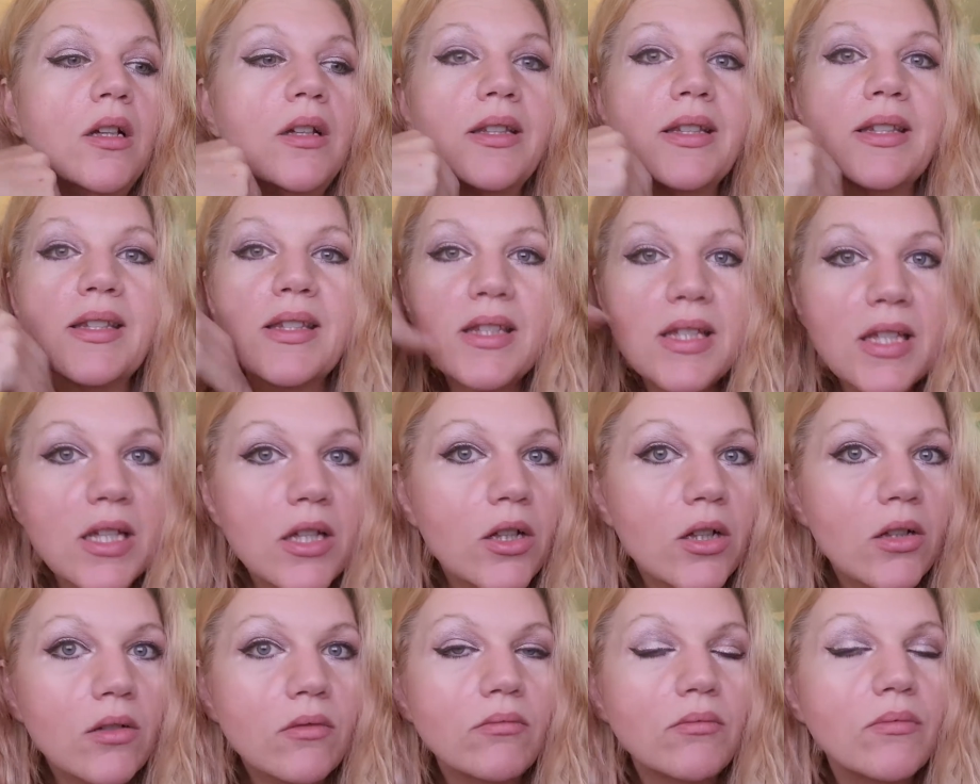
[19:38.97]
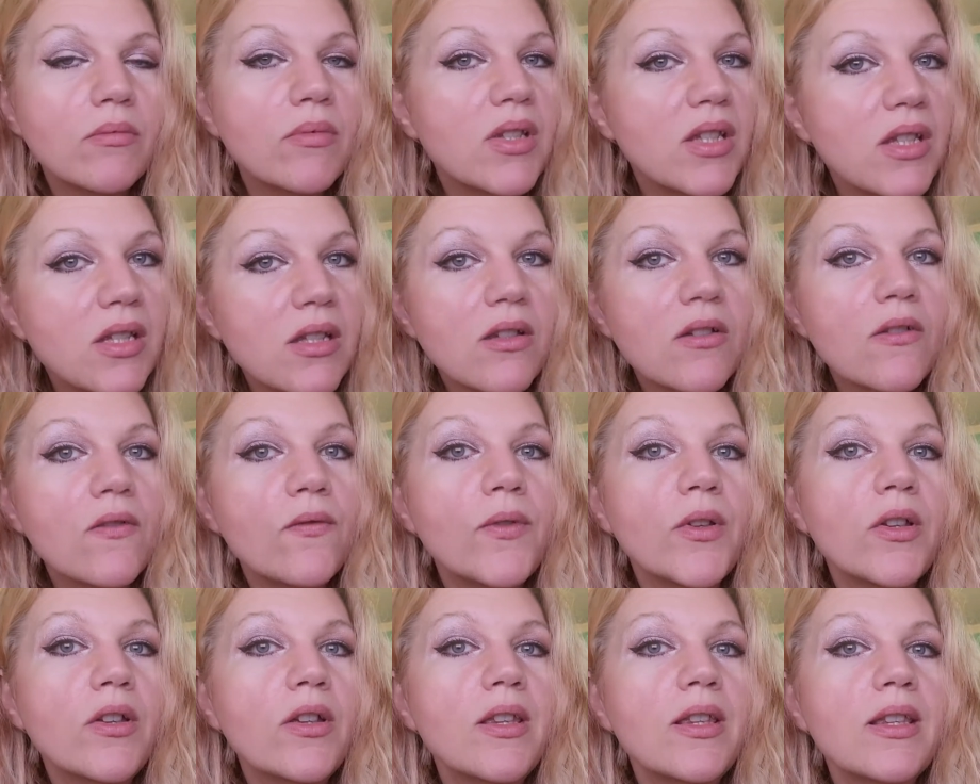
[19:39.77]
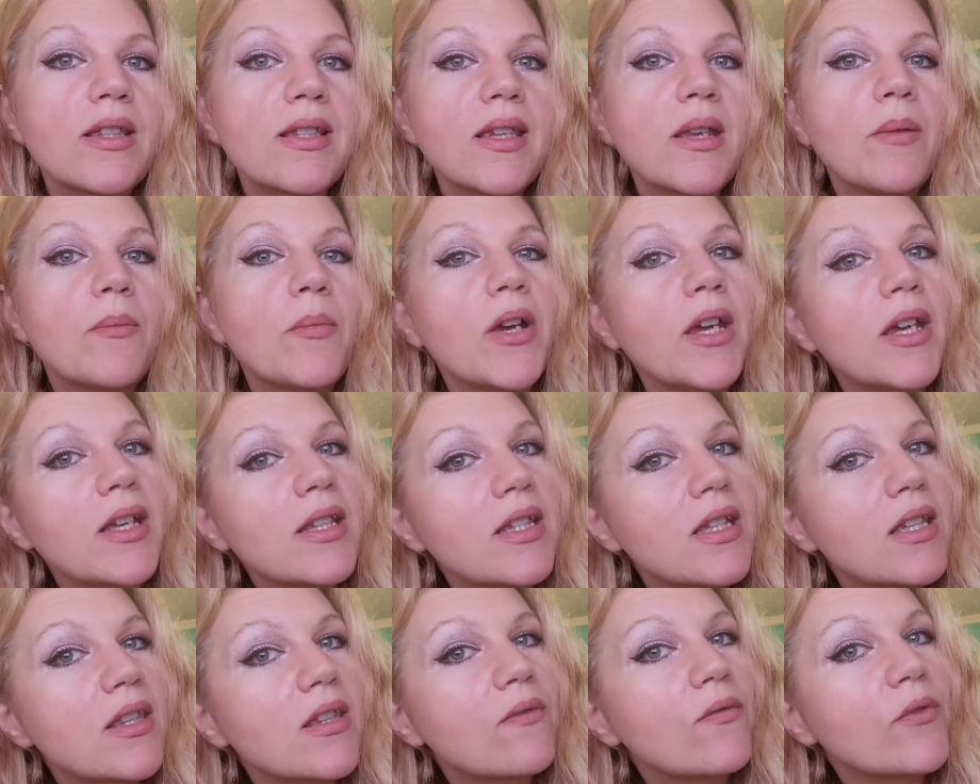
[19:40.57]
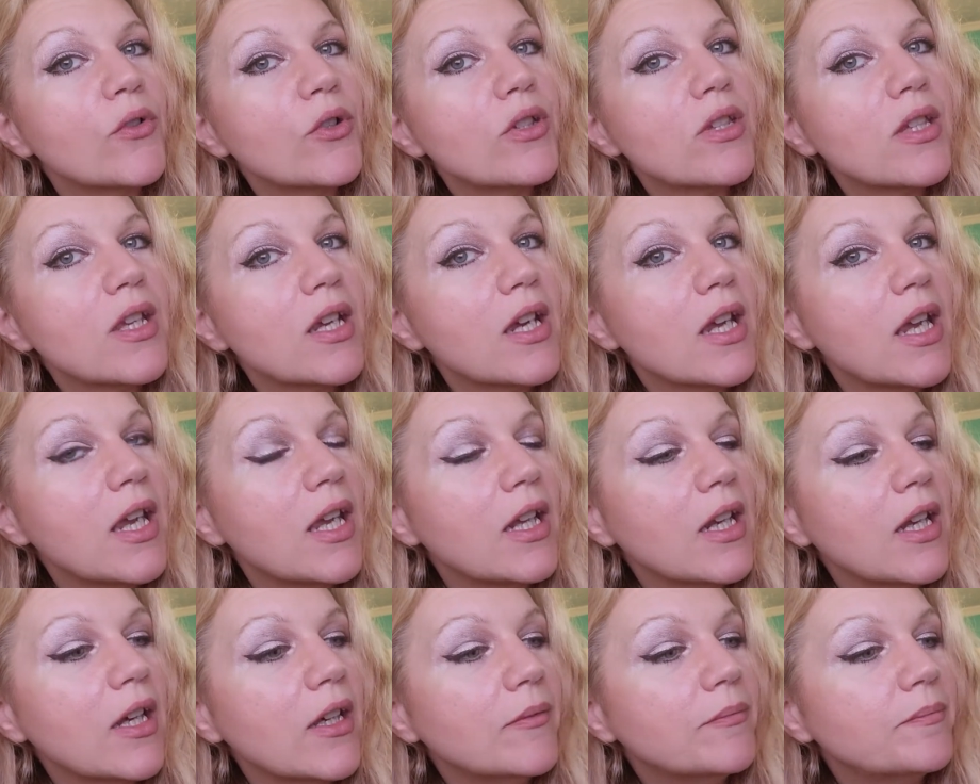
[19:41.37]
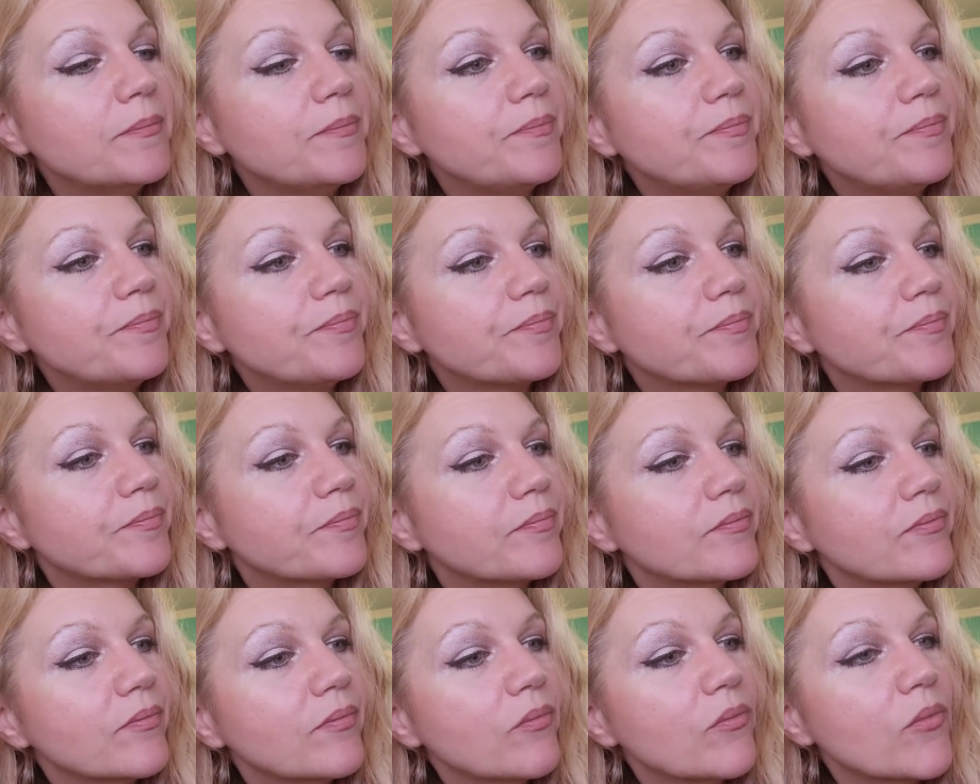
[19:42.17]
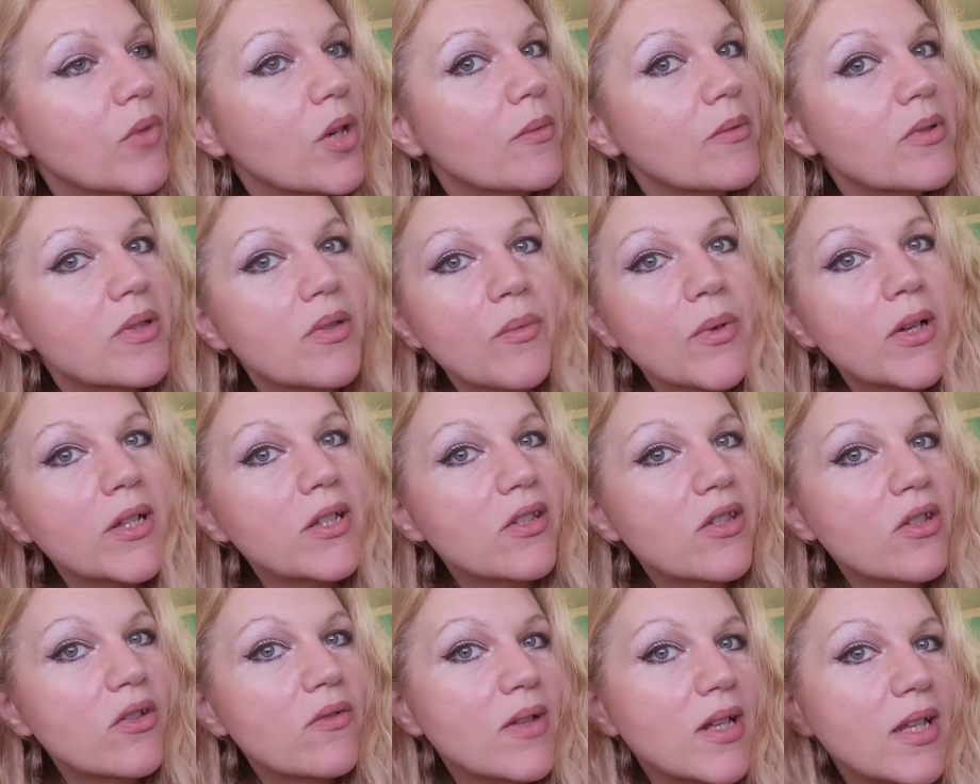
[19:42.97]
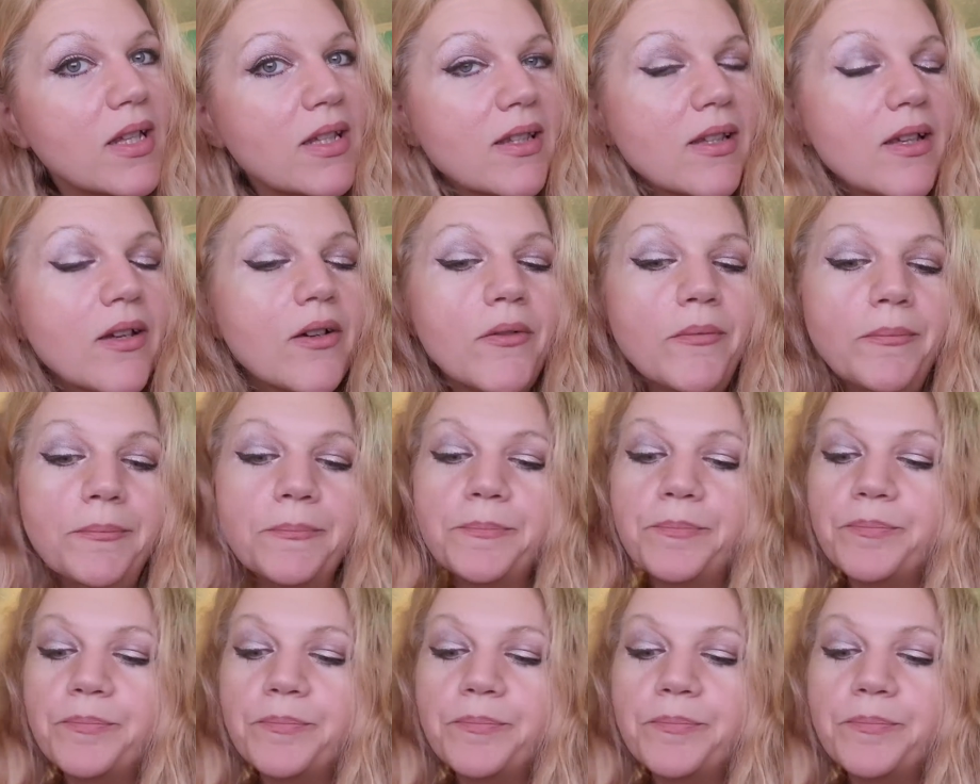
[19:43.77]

Still, still feeling the same way I did the first day I ate it. What was what, two days ago?